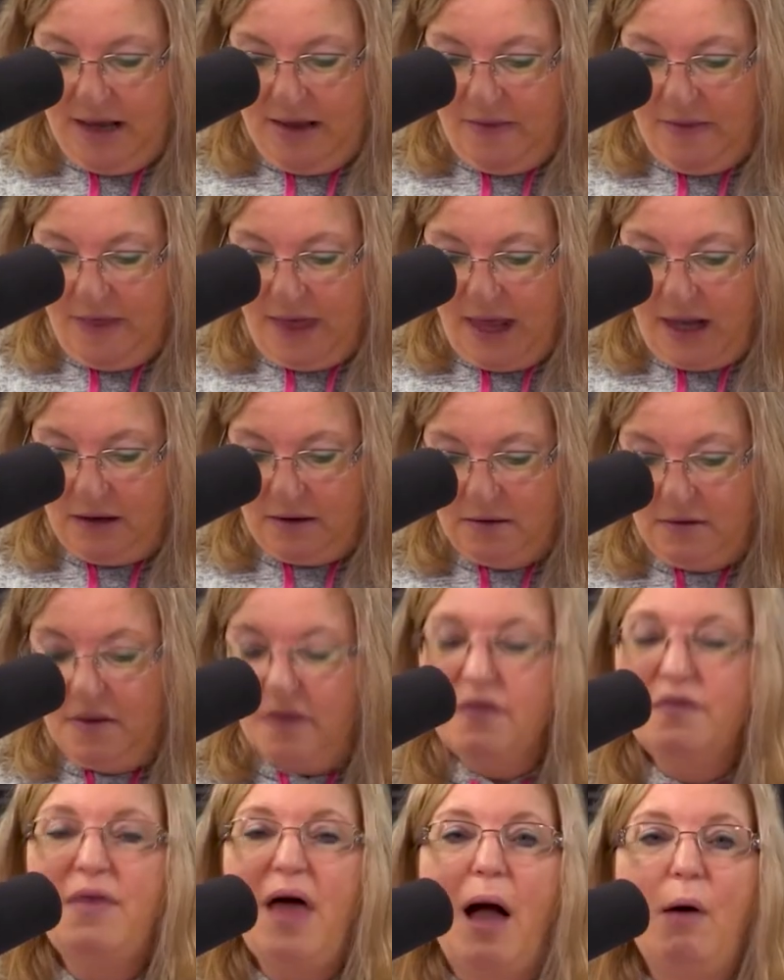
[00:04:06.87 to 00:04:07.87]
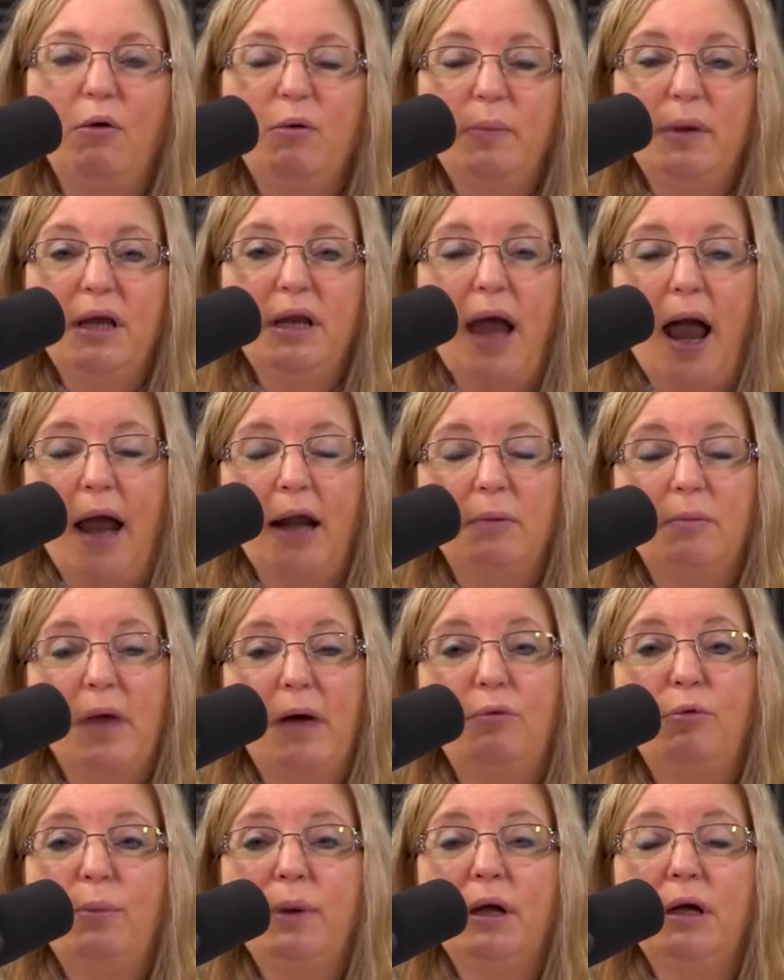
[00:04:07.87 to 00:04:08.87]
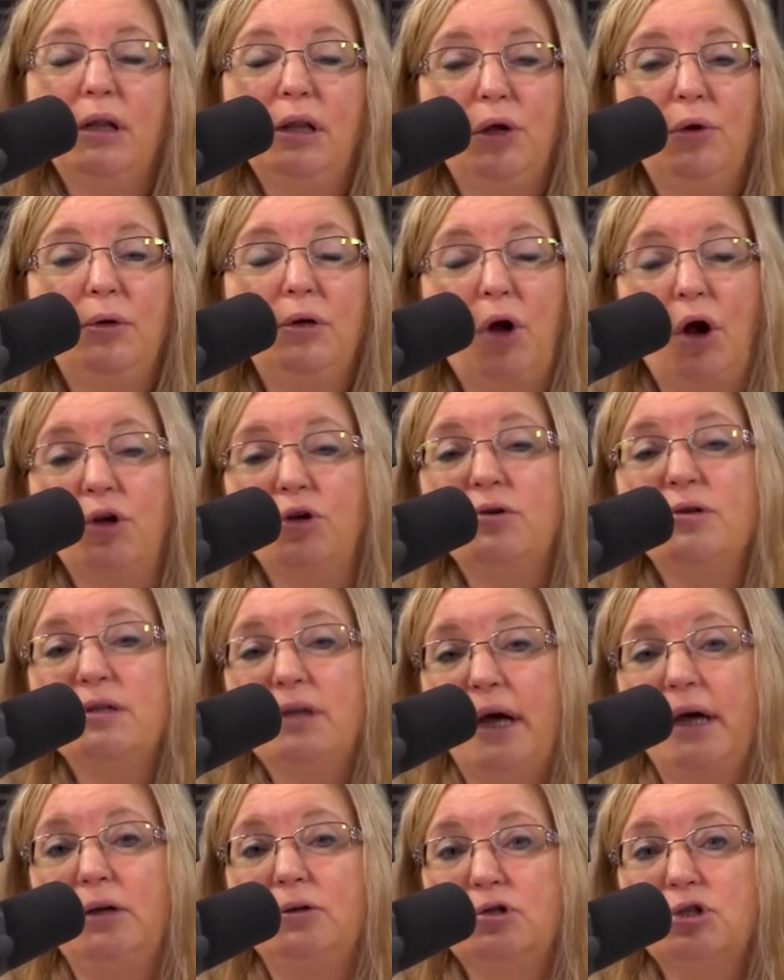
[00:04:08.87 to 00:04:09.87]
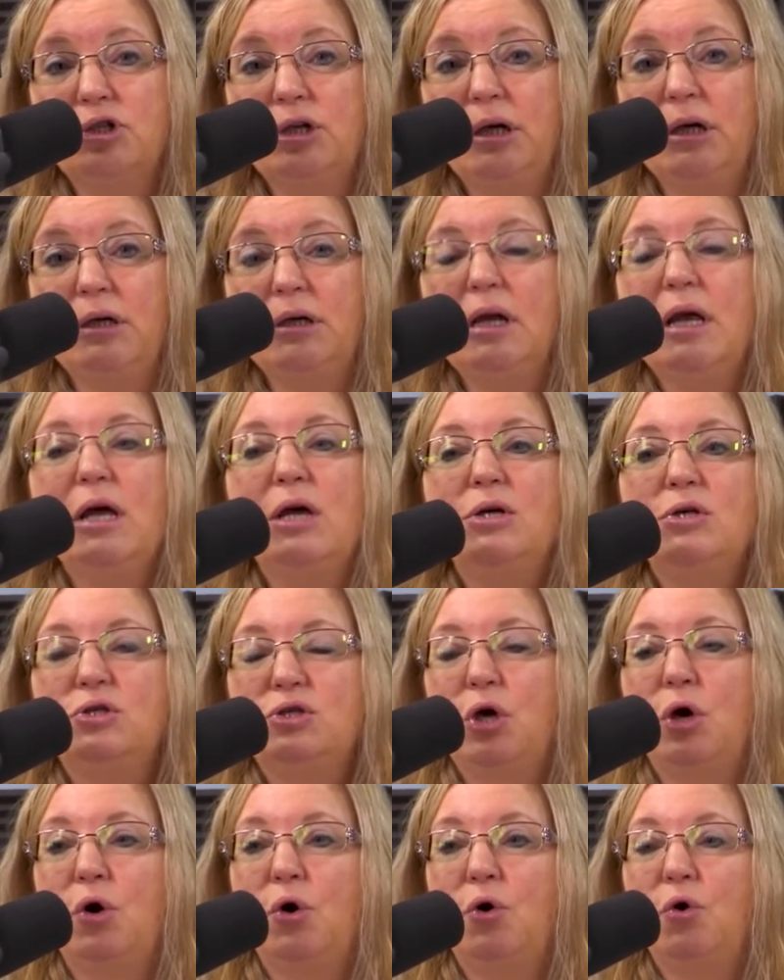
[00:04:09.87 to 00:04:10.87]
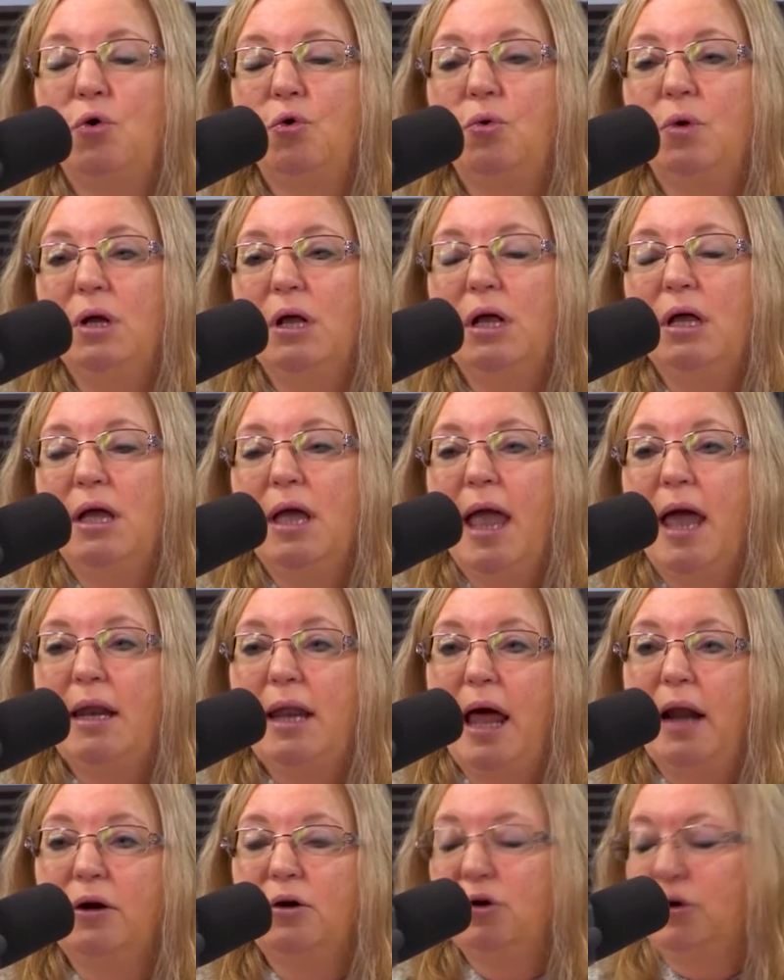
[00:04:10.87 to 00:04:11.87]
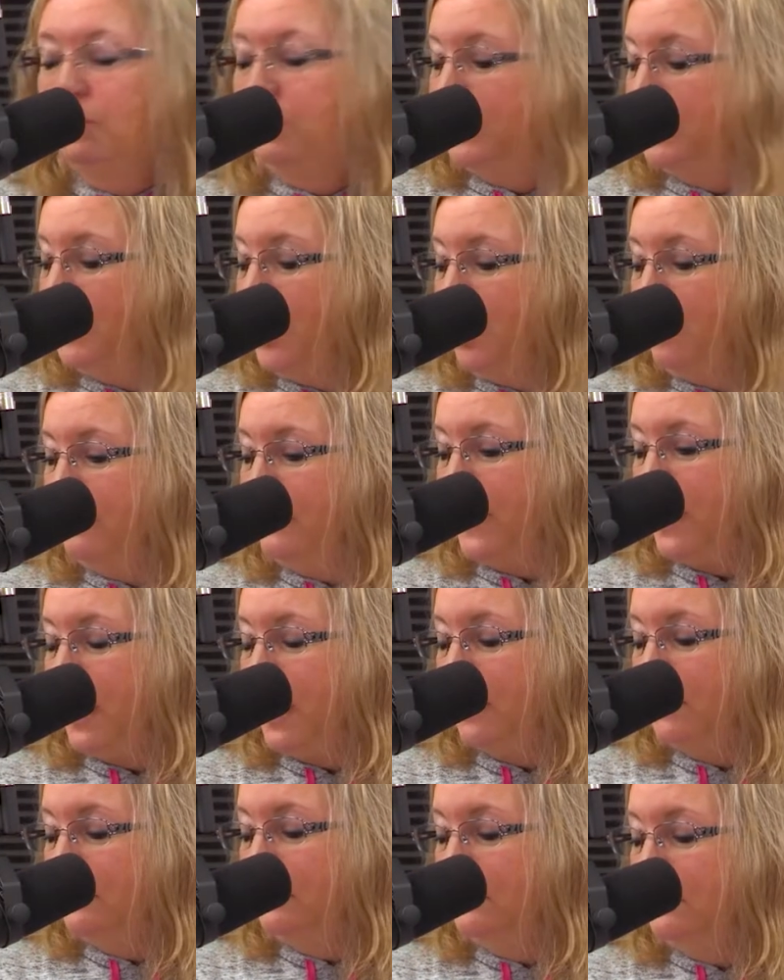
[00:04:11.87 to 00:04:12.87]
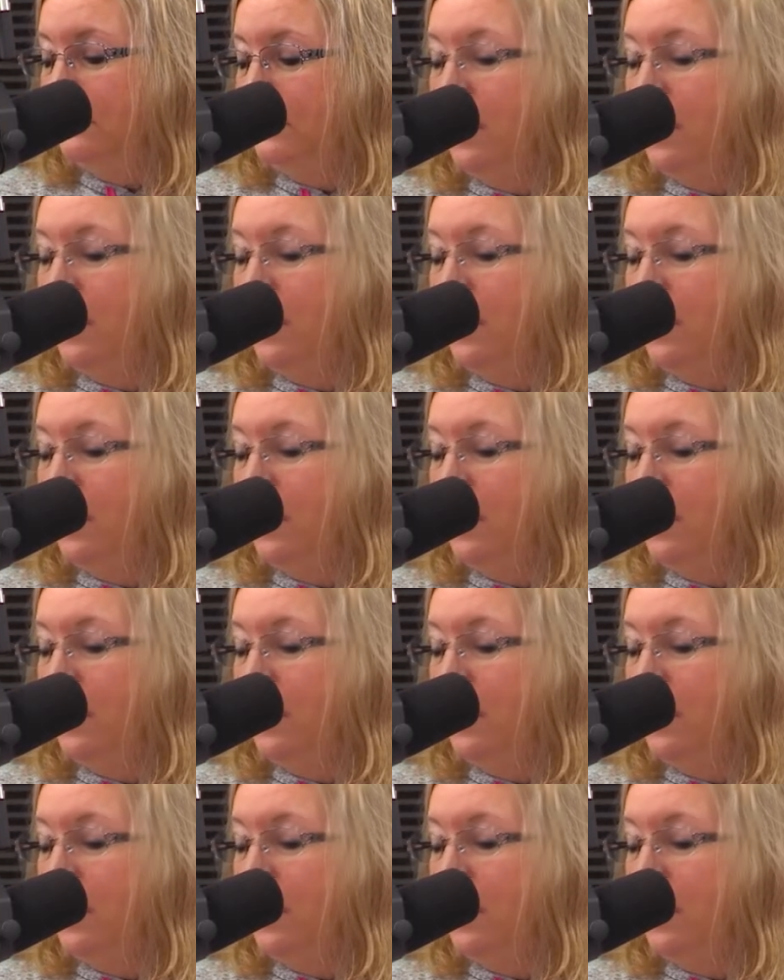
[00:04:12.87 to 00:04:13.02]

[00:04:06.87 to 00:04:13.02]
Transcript: Then that would be an item that would be included on your style sheet. So an editor would know then,